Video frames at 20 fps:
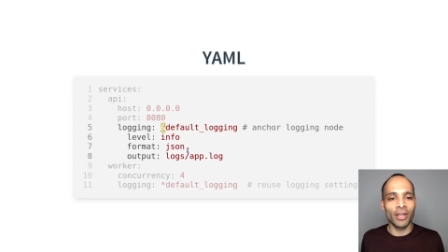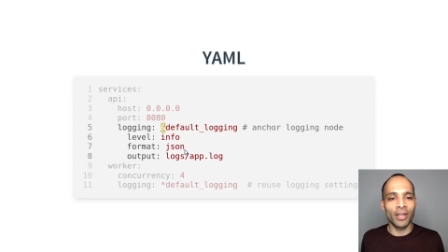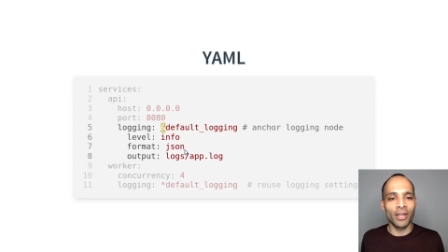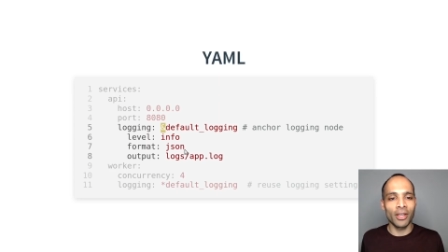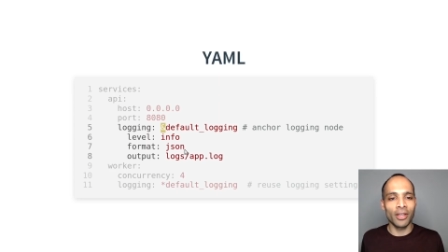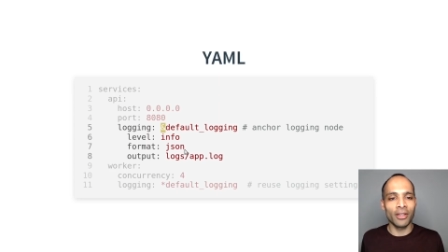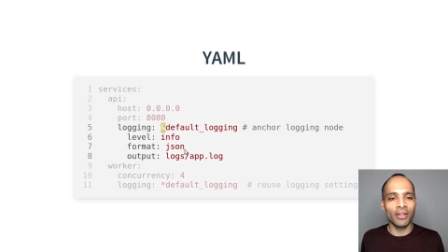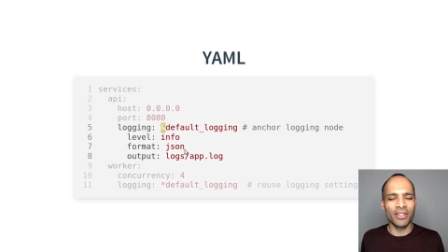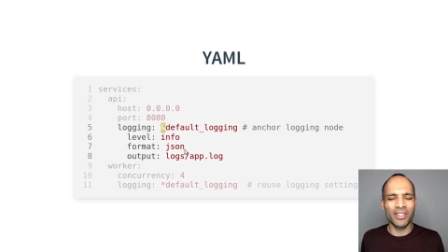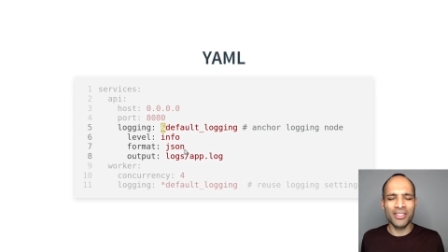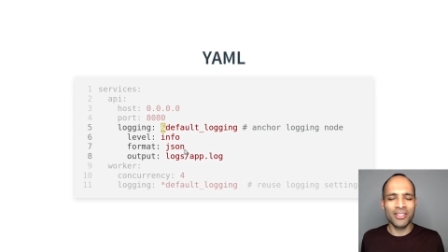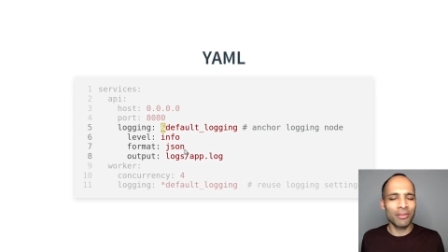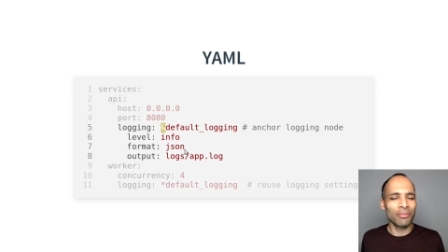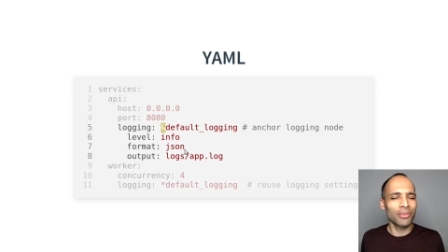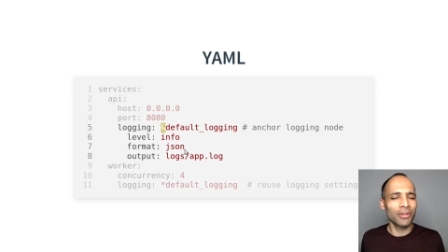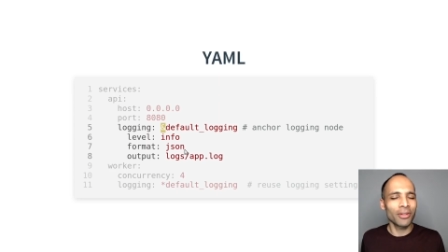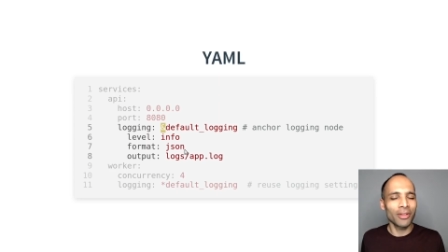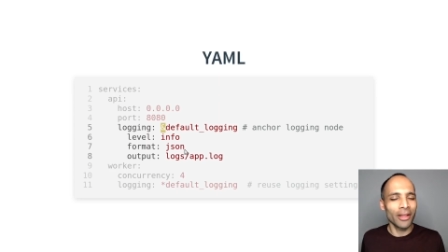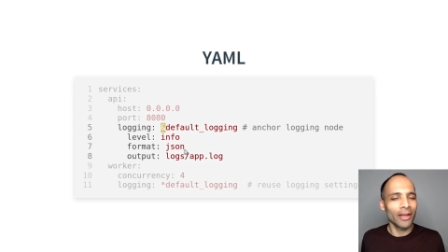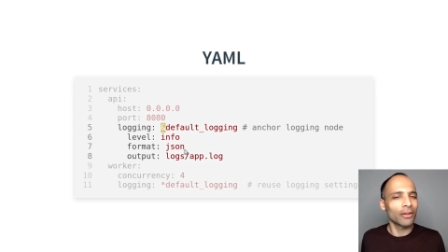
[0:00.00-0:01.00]
in
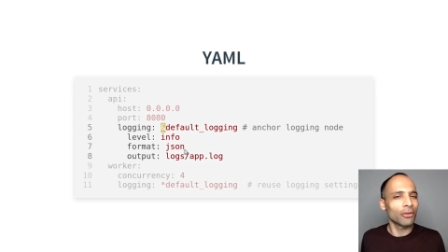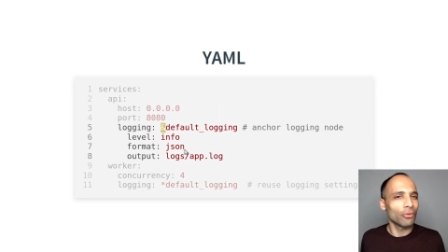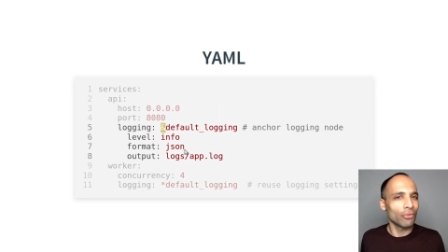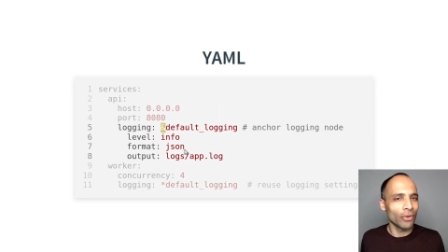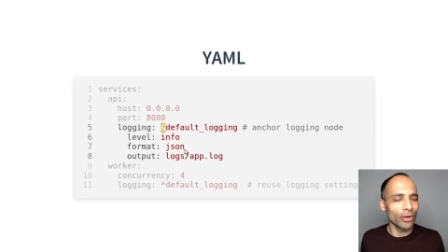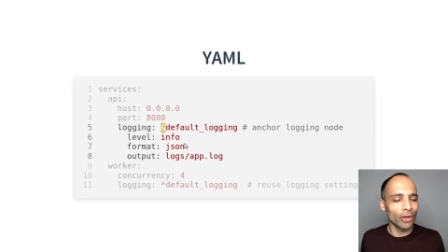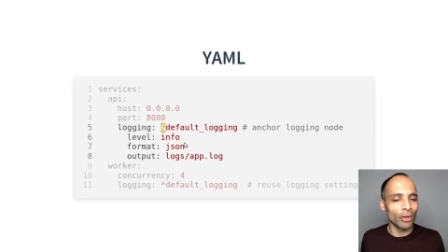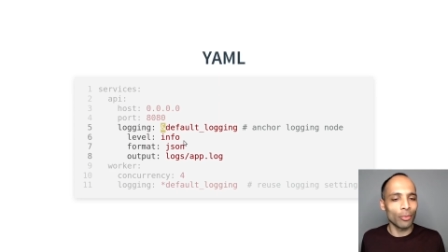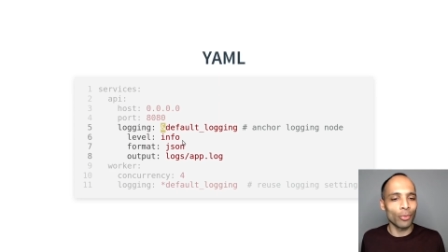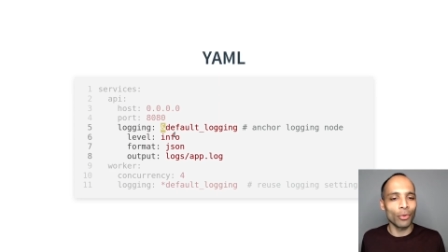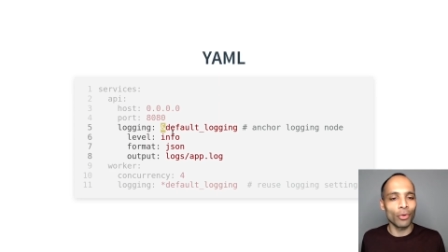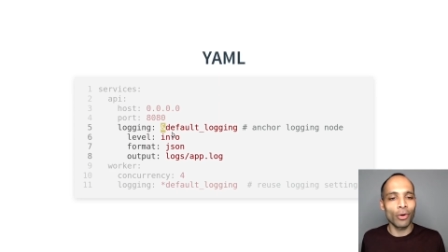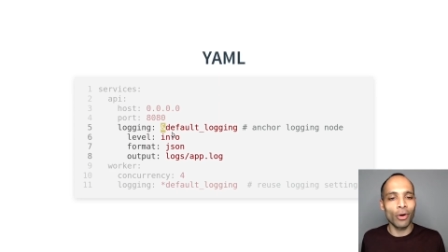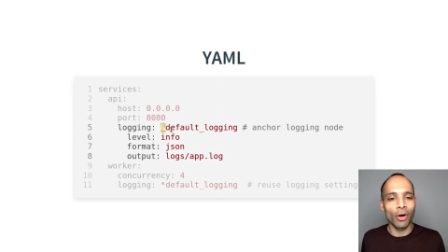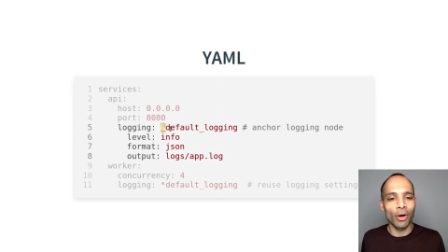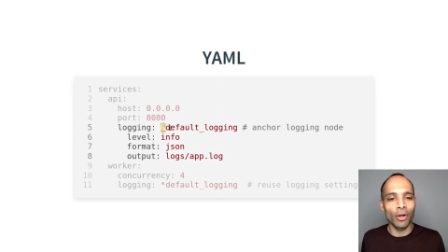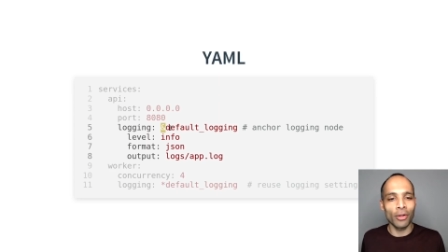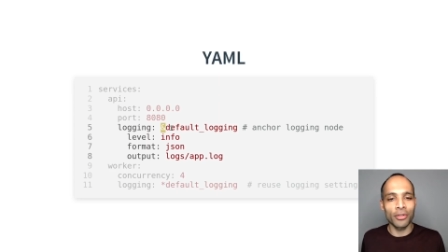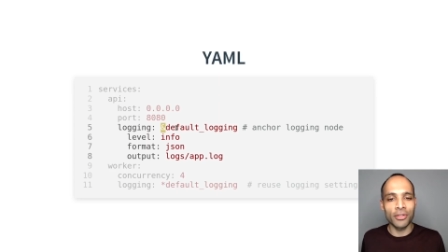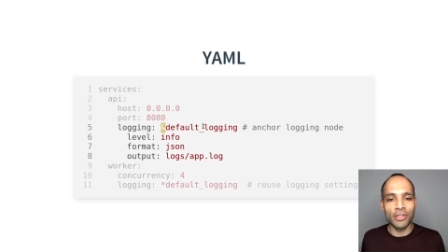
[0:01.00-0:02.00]
something like a variable
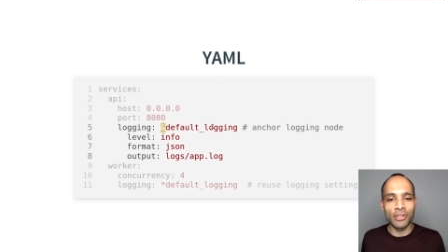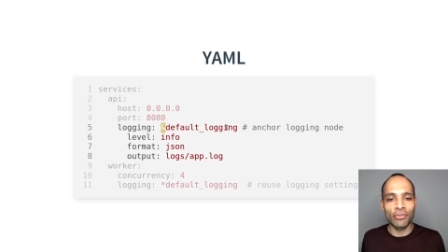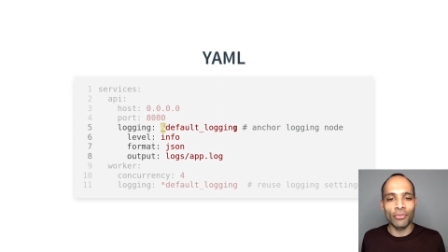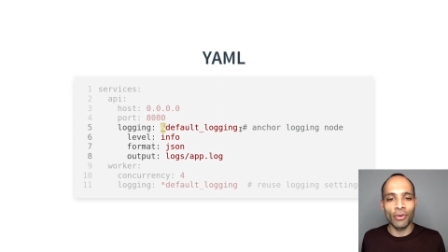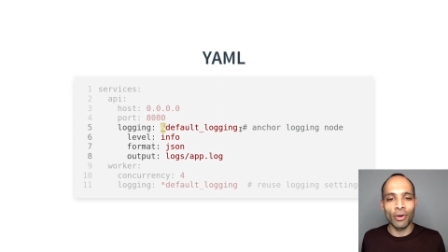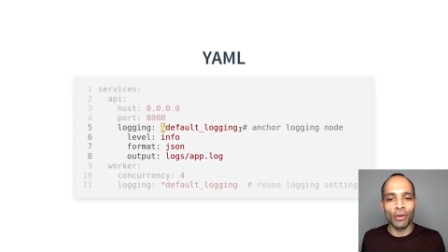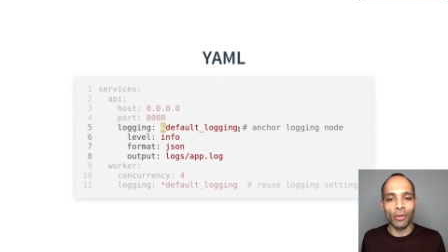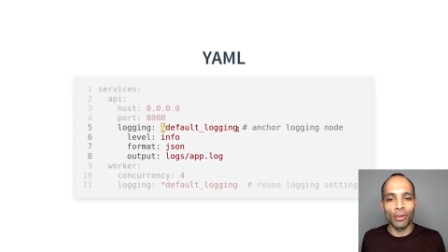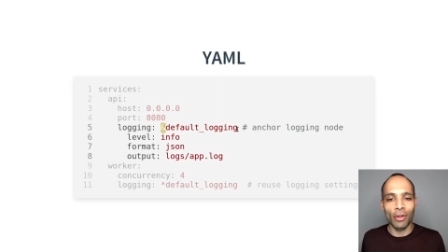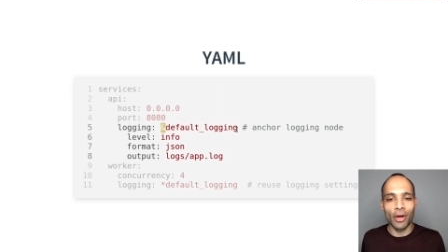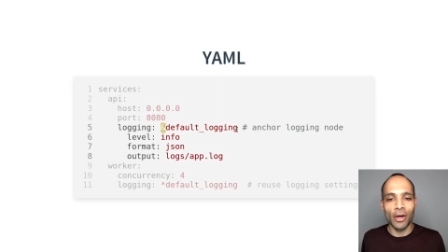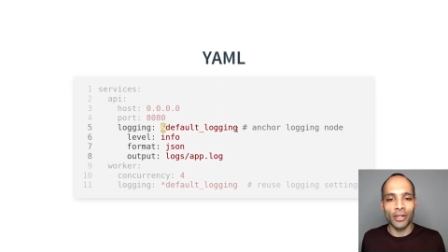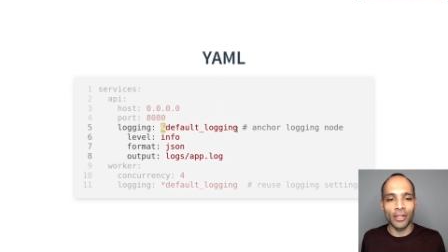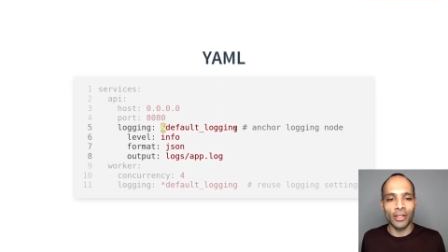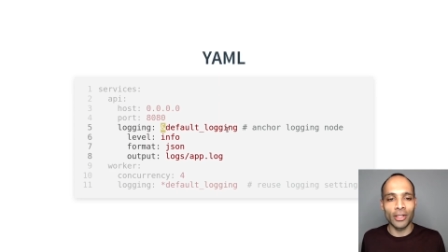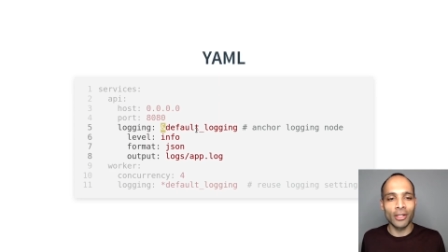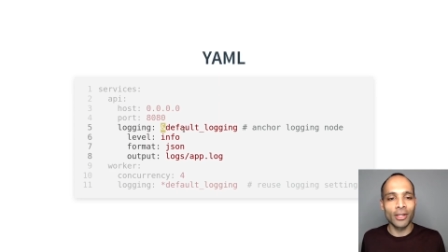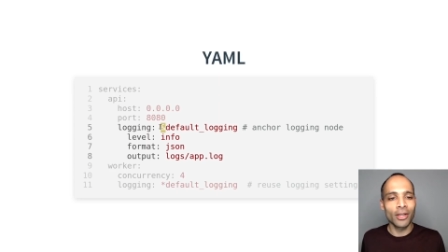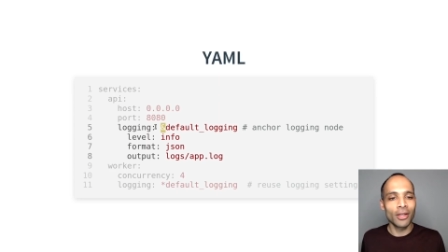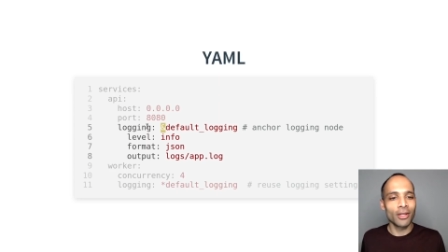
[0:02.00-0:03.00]
called default
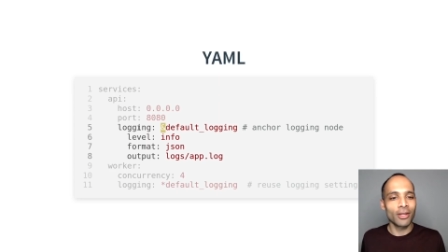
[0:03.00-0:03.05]
logging.